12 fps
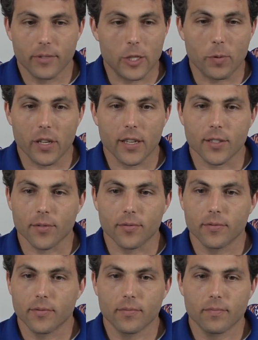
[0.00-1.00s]
because of
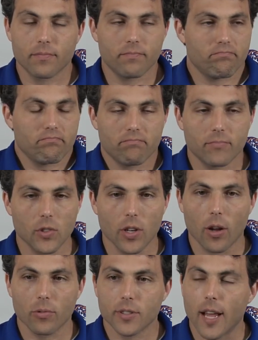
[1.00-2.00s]

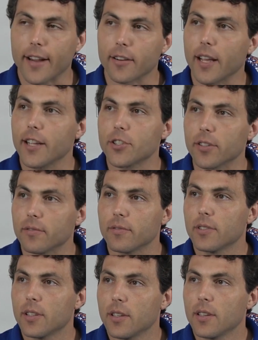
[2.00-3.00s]
Tiger Nation.
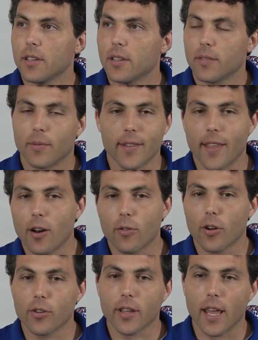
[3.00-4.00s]
I mean, they don't
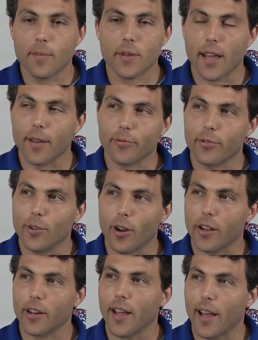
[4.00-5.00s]
go to game day if you
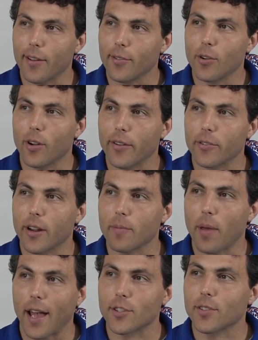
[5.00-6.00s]
don't have great
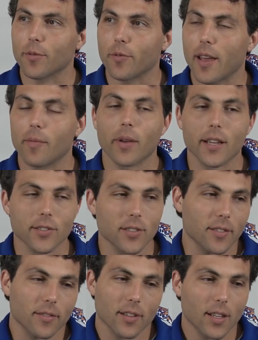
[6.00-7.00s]
passionate fan base.
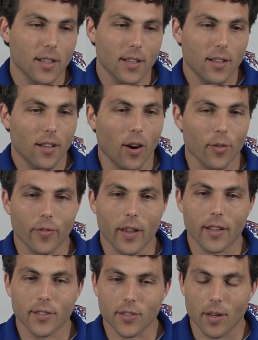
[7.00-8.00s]
And our
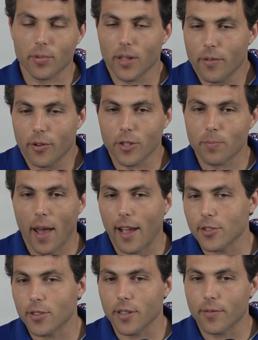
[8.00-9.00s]
fans, I believe, are as
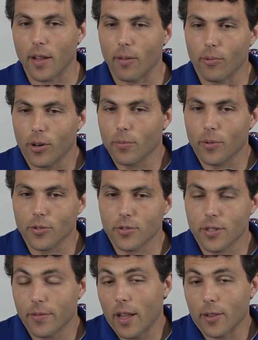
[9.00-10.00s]
passionate, if not
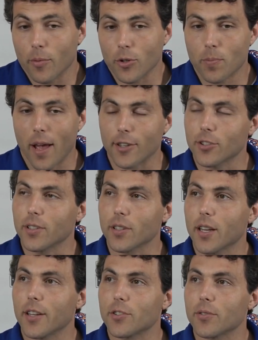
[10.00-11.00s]
the most passionate in the
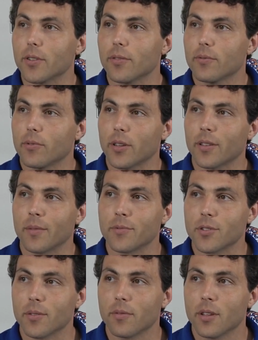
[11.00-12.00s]
country when it
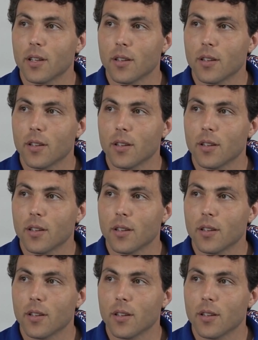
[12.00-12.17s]
comes to